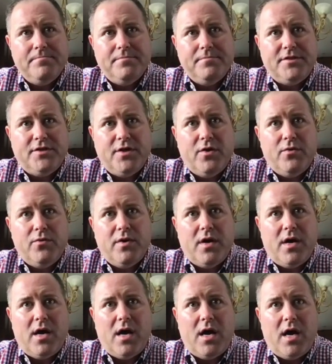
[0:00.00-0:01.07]
So
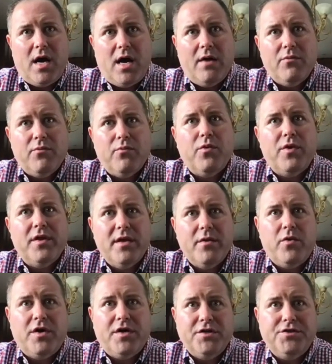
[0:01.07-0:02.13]
I really
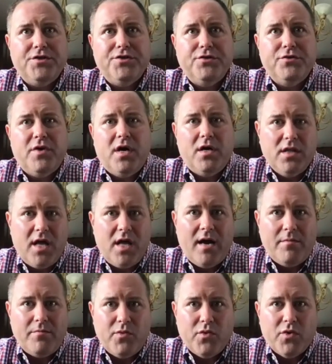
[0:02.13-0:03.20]
want to do a
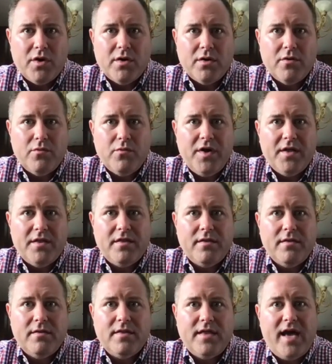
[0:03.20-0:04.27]
lot more with
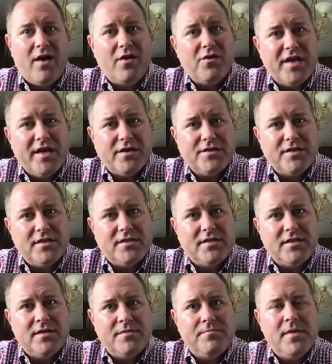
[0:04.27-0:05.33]
the healthcare
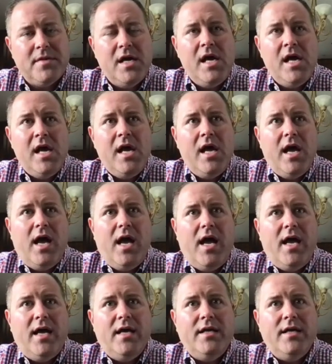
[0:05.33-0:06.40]
system
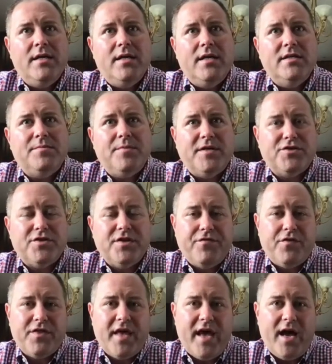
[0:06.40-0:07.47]
and especially
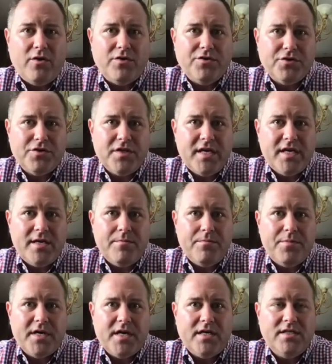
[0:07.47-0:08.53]
for the elderly
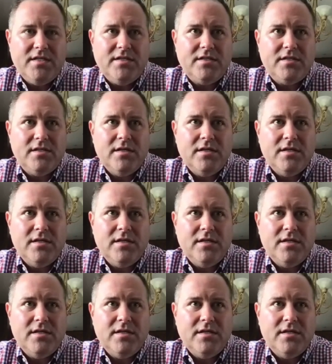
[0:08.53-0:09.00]
because